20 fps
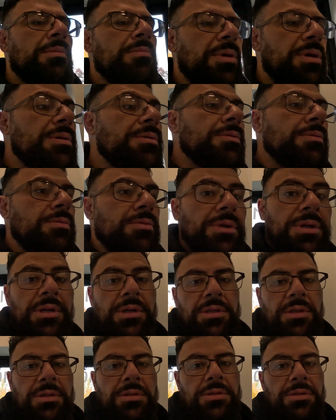But we're
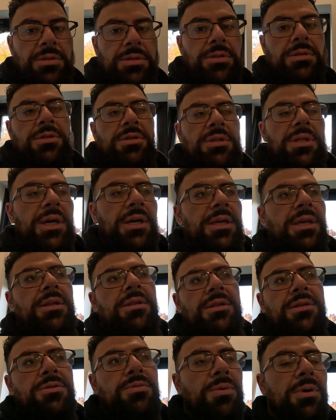here to knock
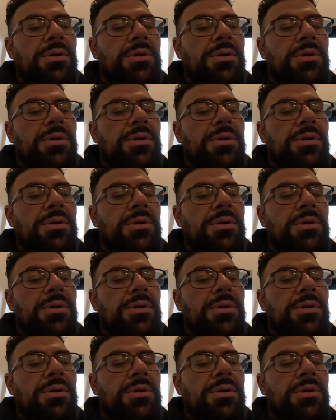out this